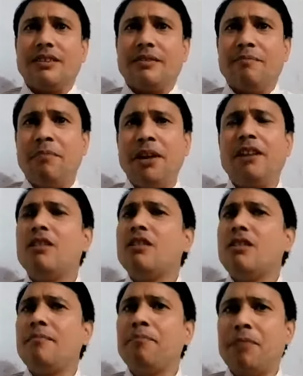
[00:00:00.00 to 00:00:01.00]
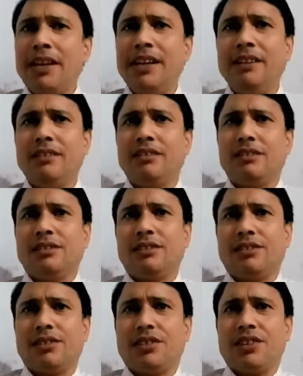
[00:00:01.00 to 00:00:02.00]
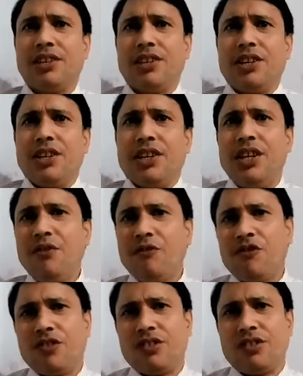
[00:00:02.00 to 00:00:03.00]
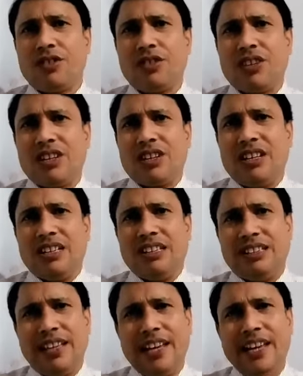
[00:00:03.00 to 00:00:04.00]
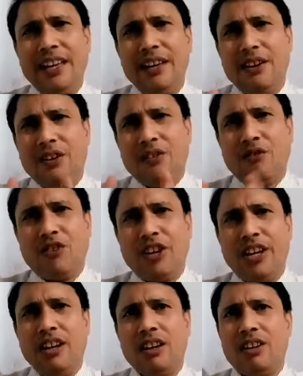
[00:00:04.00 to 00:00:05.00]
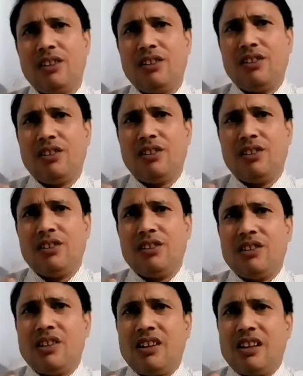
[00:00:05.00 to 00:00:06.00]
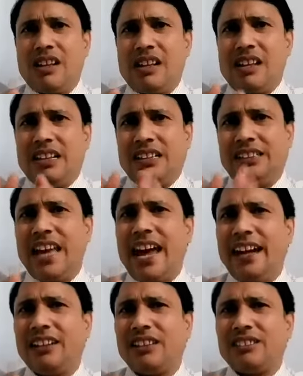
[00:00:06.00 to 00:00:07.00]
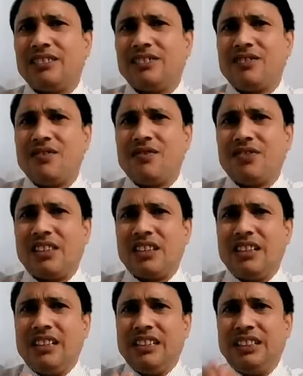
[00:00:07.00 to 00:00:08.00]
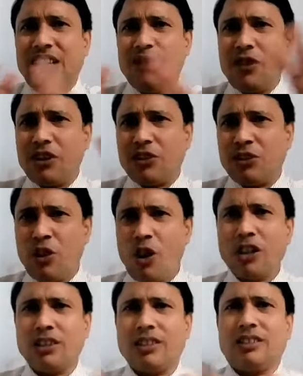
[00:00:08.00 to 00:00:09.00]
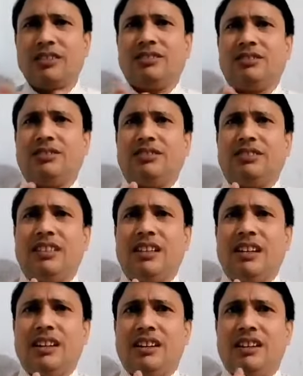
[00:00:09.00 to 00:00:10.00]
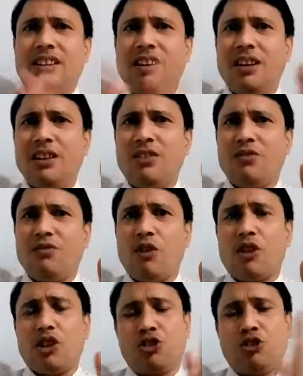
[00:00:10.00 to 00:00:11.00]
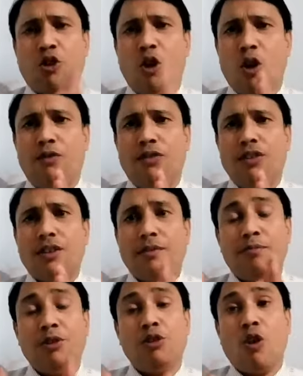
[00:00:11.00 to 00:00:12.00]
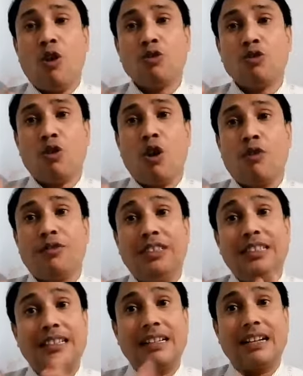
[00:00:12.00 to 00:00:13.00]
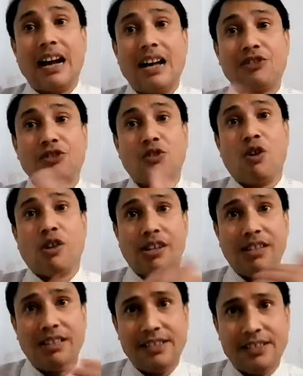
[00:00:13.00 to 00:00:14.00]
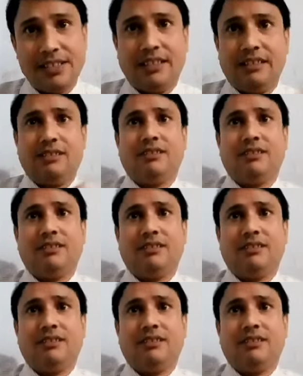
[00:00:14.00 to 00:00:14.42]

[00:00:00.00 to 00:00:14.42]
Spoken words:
make a complaint if they feel that they were not hired for a job because of their caste or religion.